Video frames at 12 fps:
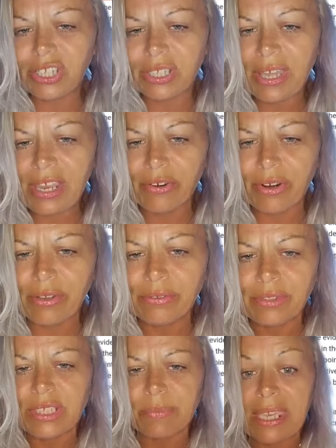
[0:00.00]
He later
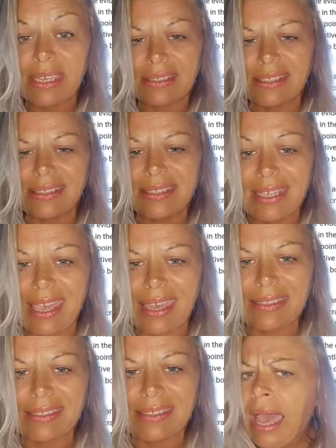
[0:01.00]
on speaks and
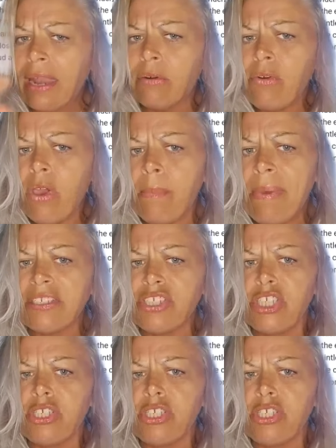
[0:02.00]
says, I don't know about